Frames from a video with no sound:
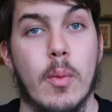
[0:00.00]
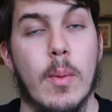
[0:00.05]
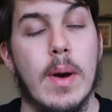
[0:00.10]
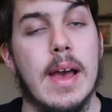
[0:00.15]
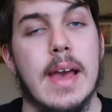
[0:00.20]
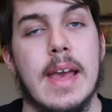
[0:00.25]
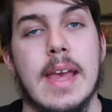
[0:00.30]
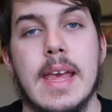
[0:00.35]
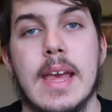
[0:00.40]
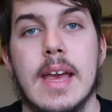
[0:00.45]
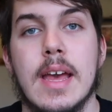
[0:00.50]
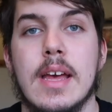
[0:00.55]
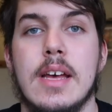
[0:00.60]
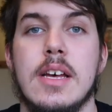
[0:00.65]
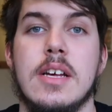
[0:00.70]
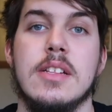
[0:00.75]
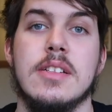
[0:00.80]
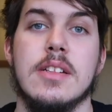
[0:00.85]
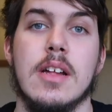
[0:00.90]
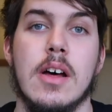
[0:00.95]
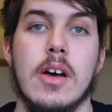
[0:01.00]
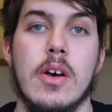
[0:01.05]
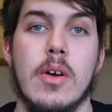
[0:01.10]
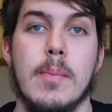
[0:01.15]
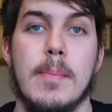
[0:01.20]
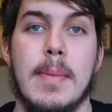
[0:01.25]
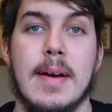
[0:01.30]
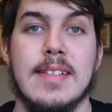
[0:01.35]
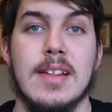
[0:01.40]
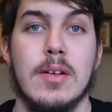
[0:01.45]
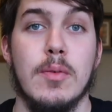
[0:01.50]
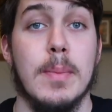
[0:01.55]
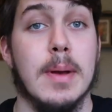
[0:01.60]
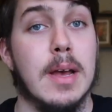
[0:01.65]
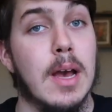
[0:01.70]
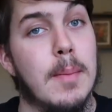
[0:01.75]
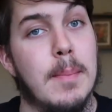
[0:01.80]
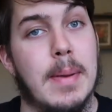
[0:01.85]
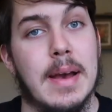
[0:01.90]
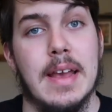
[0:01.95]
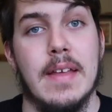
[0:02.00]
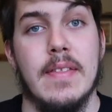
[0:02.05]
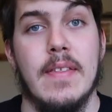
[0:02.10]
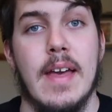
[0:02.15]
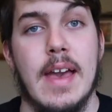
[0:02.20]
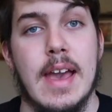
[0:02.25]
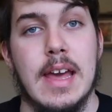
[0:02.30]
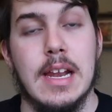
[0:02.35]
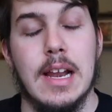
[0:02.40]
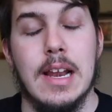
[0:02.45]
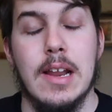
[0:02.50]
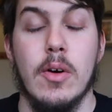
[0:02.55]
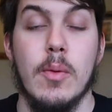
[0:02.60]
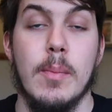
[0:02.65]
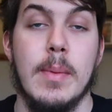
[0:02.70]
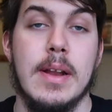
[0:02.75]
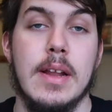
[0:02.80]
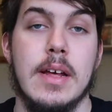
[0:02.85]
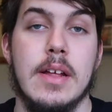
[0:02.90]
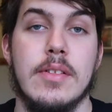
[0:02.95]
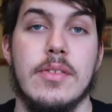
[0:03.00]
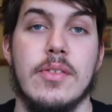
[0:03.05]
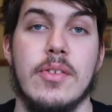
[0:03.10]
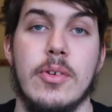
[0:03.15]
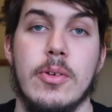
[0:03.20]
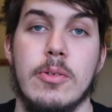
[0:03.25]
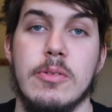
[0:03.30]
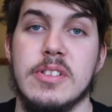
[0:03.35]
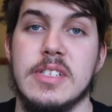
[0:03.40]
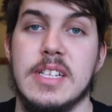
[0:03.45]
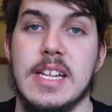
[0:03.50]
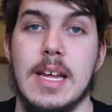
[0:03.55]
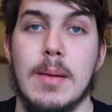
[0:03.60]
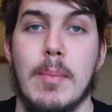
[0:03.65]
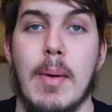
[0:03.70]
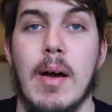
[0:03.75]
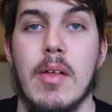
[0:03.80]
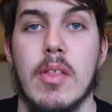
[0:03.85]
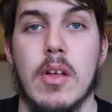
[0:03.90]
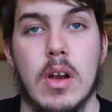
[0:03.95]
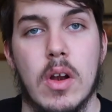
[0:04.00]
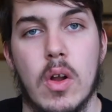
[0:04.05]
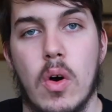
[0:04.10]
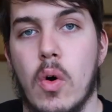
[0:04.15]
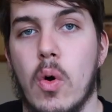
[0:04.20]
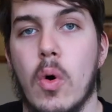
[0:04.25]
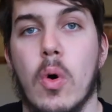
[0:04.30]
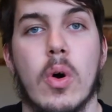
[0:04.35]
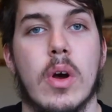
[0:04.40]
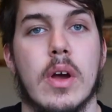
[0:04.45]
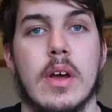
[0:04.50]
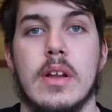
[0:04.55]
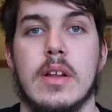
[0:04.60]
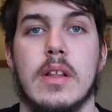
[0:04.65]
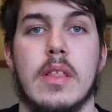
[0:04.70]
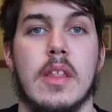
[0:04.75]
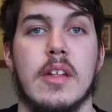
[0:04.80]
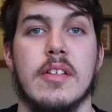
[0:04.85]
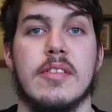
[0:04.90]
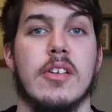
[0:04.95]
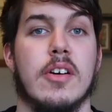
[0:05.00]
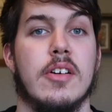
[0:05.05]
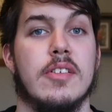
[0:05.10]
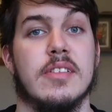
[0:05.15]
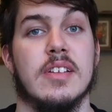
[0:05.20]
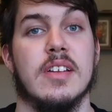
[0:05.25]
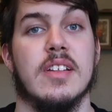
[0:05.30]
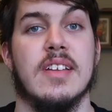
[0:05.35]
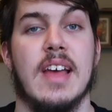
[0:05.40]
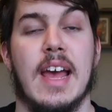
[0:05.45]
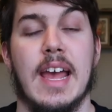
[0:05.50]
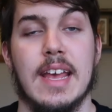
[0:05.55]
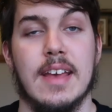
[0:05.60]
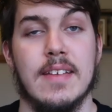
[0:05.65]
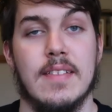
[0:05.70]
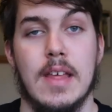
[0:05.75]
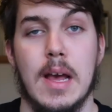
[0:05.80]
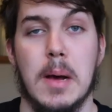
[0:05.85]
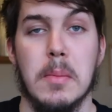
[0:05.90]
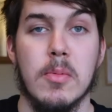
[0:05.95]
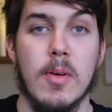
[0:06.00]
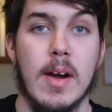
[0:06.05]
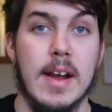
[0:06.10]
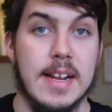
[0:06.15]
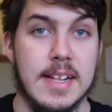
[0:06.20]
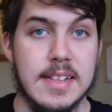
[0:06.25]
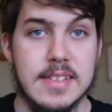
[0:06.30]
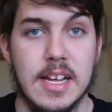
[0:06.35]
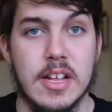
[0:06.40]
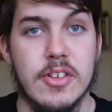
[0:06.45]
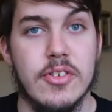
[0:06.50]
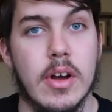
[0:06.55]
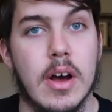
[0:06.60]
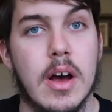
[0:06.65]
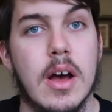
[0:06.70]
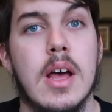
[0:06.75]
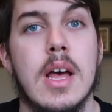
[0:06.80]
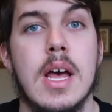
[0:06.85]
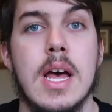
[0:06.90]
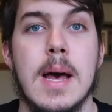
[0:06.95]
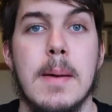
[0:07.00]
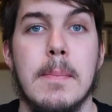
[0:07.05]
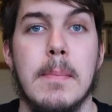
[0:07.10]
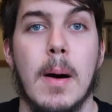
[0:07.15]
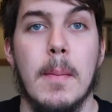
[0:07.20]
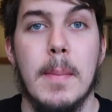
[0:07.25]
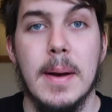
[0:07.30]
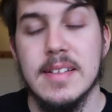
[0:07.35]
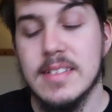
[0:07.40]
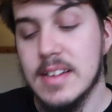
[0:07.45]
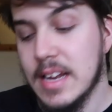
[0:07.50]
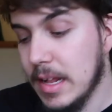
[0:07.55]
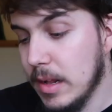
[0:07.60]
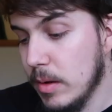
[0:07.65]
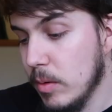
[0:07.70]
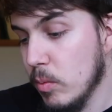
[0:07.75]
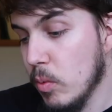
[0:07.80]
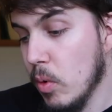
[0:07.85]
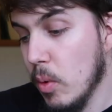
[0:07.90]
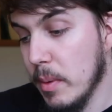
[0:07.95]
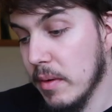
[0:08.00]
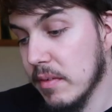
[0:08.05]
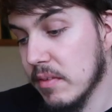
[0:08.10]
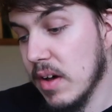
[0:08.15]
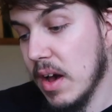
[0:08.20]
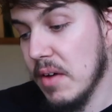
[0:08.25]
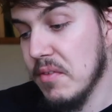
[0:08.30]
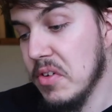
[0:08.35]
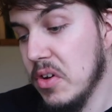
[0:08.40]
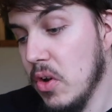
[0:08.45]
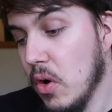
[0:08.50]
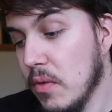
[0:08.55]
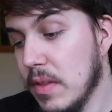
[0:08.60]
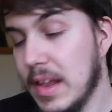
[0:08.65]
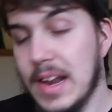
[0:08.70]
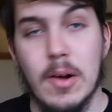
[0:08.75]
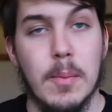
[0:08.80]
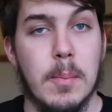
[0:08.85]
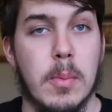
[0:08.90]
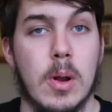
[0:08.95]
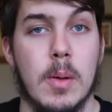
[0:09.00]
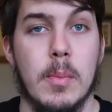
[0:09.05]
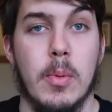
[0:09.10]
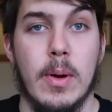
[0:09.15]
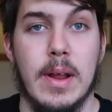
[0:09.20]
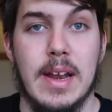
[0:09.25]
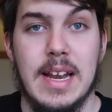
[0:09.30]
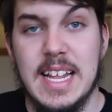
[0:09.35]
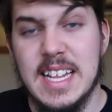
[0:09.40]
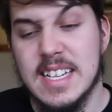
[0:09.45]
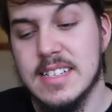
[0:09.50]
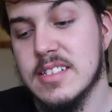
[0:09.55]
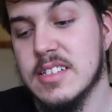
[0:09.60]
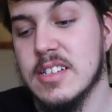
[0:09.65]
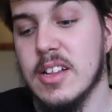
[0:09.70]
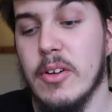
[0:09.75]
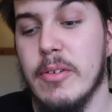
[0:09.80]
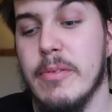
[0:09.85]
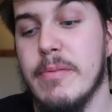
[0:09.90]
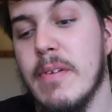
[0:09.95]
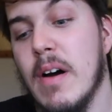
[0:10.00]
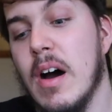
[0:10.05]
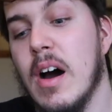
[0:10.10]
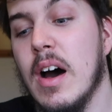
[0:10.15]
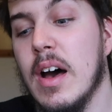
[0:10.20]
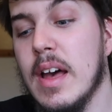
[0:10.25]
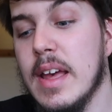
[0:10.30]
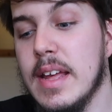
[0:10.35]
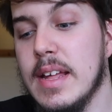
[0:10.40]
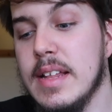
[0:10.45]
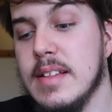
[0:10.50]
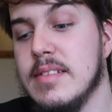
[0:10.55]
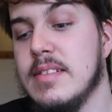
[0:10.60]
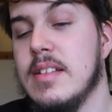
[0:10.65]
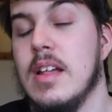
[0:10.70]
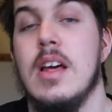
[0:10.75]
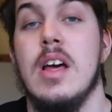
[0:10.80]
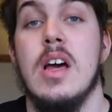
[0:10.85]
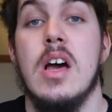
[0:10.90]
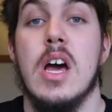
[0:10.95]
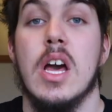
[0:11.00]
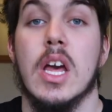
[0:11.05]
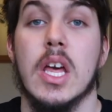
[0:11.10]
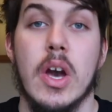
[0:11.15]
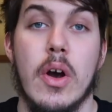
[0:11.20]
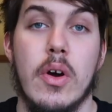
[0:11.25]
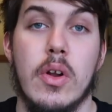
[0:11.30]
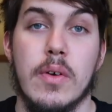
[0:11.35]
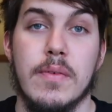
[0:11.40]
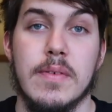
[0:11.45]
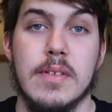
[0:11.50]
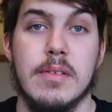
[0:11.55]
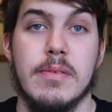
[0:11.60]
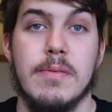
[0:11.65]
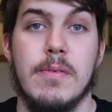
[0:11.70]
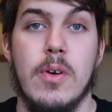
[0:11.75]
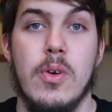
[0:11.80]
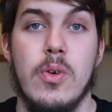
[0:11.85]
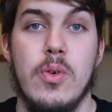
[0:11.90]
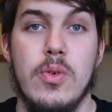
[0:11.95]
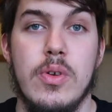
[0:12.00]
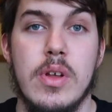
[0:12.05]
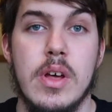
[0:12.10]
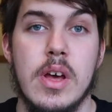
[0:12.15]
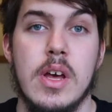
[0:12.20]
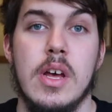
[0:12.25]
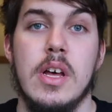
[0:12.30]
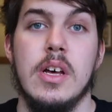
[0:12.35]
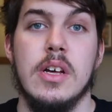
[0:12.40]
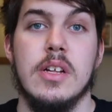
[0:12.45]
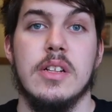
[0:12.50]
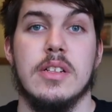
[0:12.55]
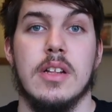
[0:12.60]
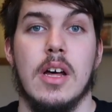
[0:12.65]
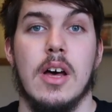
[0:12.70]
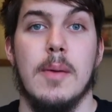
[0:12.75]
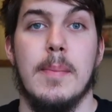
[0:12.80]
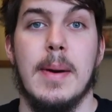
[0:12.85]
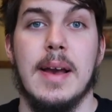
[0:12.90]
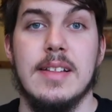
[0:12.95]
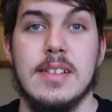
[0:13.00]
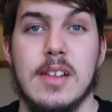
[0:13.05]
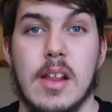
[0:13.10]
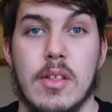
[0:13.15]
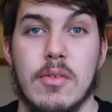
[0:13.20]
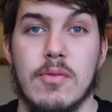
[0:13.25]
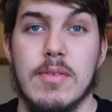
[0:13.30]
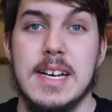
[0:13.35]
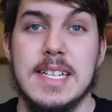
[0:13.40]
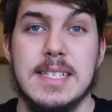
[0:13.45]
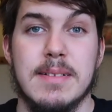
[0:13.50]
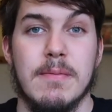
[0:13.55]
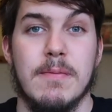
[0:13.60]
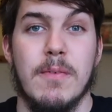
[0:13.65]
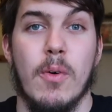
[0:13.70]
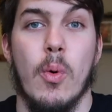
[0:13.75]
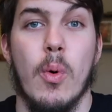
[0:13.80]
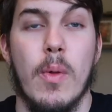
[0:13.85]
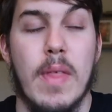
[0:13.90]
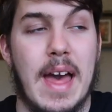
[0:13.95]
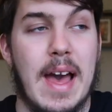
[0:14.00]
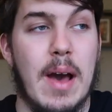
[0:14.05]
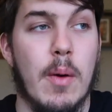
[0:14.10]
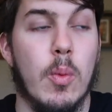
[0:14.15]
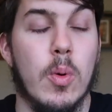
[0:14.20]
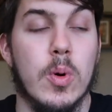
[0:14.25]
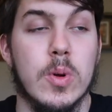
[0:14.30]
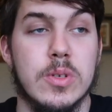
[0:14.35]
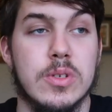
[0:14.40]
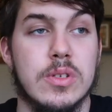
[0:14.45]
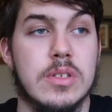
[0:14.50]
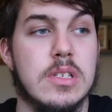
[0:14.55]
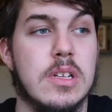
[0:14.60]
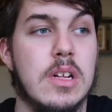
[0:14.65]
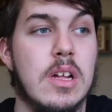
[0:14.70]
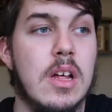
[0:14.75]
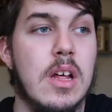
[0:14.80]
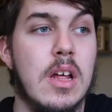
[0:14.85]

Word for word: away. So basically we'll be going back in there in a little minute to see about the log and the size of the tank and the upgrade, et cetera. But basically what we've covered on the little bullet point list so far is going off his food. So basically the reason for that was